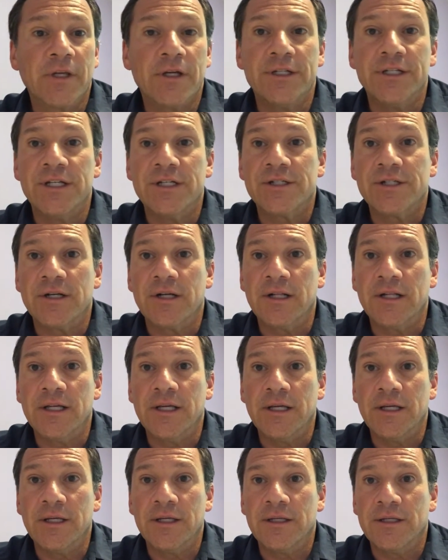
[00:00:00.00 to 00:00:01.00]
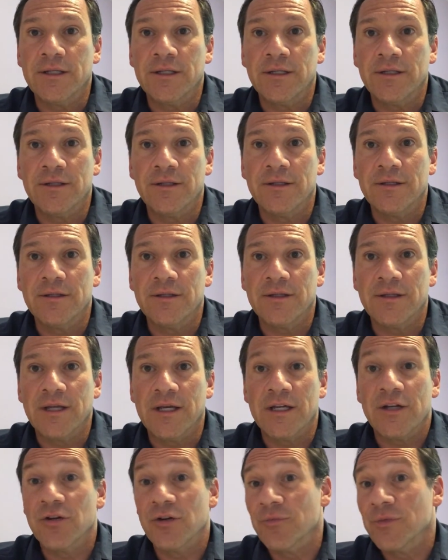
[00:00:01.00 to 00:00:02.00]
Additionally,
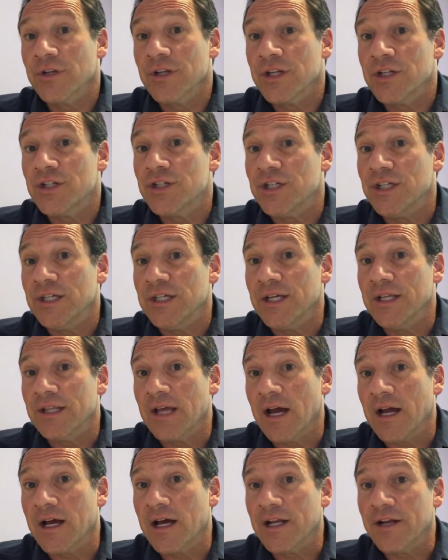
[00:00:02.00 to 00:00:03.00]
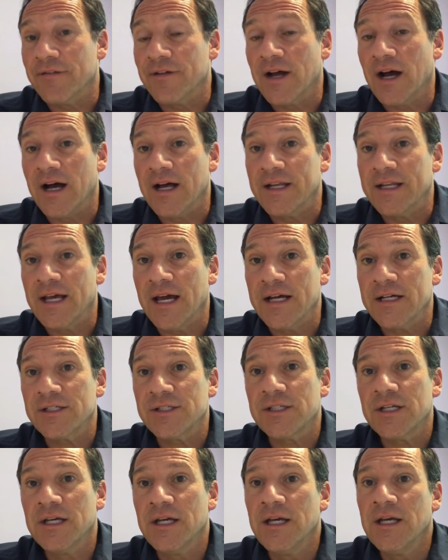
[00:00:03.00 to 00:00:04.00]
they couldn't really cheat in that kind of
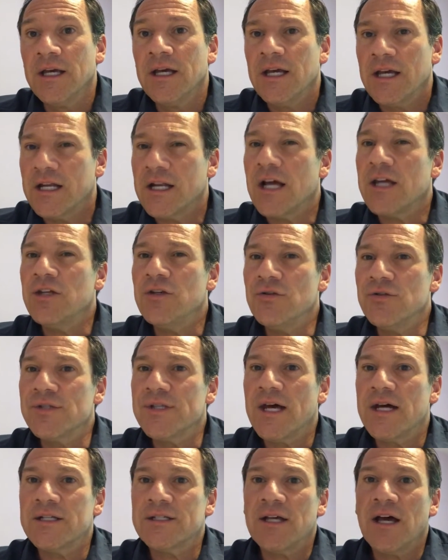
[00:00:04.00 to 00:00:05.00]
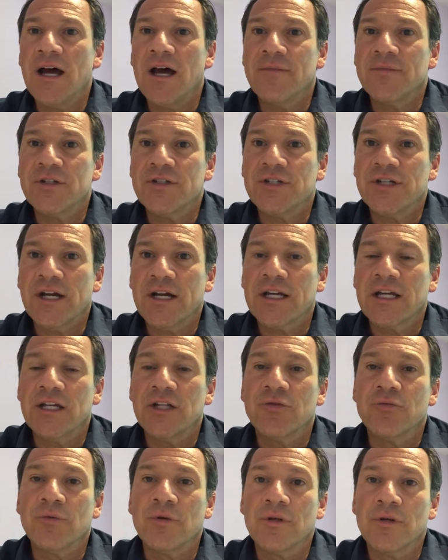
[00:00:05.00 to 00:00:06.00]
context. And I used that time to check
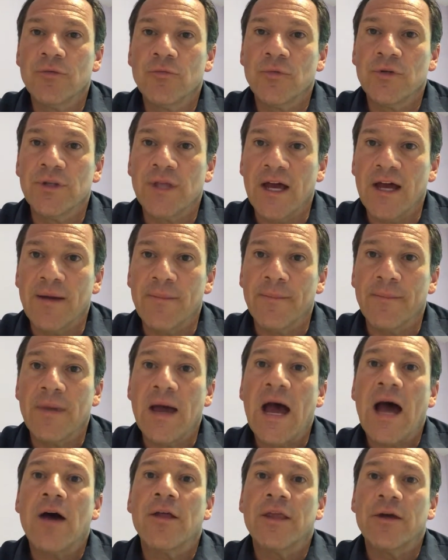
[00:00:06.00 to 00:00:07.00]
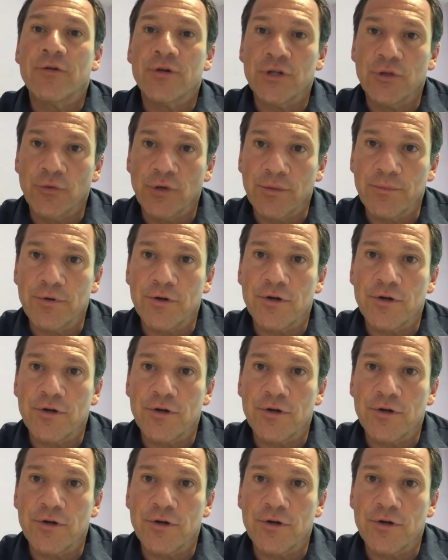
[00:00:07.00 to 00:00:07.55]
in with them, how they were doing